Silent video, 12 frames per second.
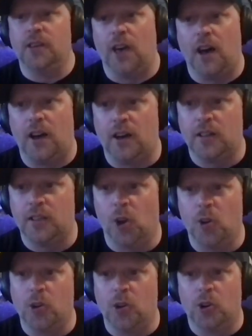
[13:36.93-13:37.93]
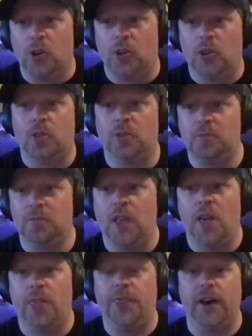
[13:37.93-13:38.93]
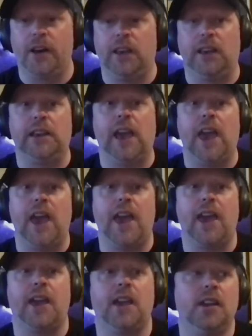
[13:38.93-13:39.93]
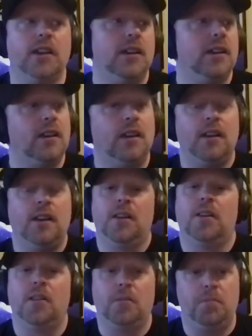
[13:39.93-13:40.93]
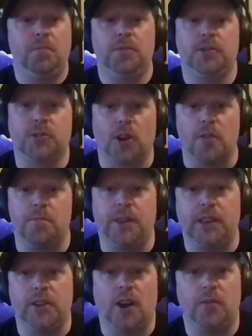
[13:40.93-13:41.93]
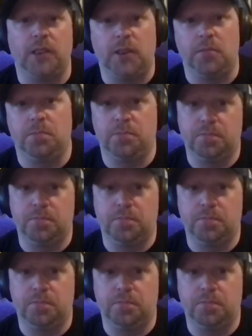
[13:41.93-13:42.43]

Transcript: local thuggy gang started beating on me,